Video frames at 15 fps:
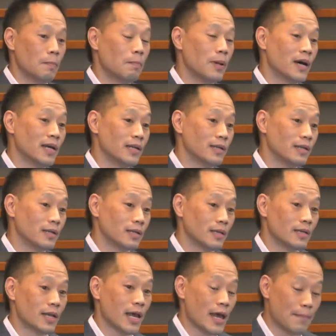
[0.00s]
But
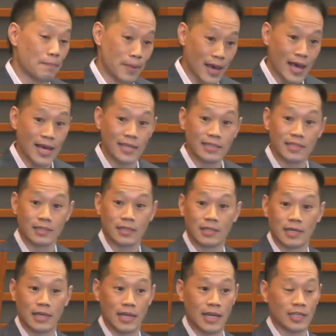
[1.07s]
at best,
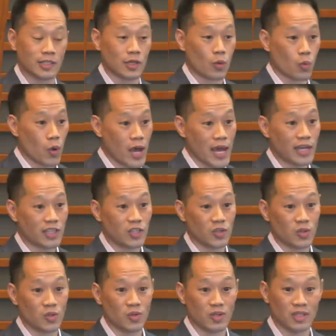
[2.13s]
it's a way
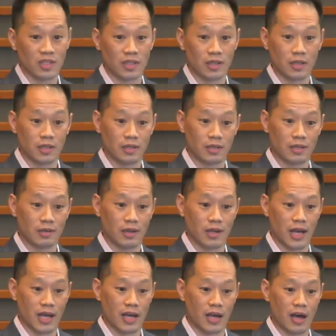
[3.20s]
to
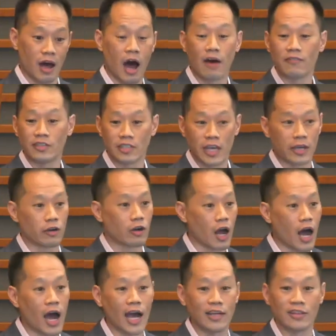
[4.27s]
obfuscate or
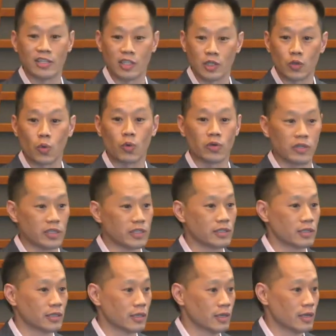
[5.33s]
hide the
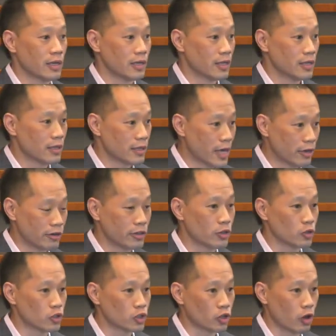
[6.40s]
stories that are in
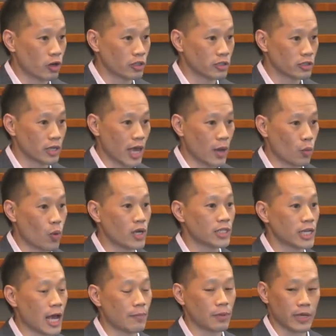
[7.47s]
those charts and what
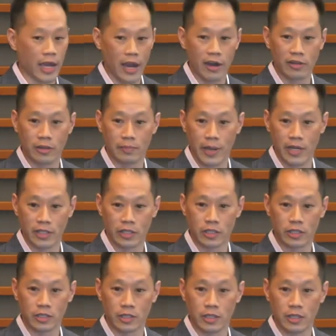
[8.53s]
type of care the
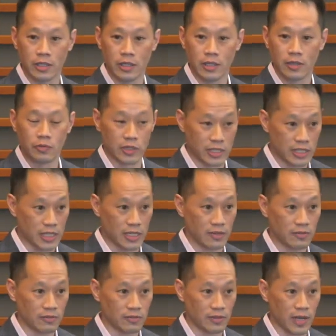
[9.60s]
patients
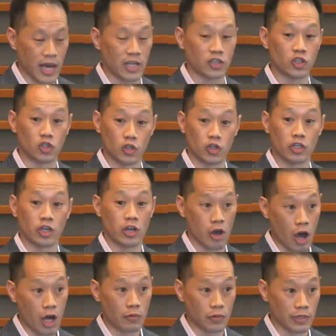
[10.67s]
receive and should
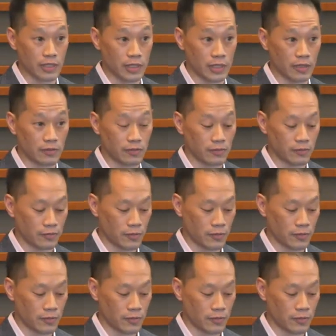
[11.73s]
not receive.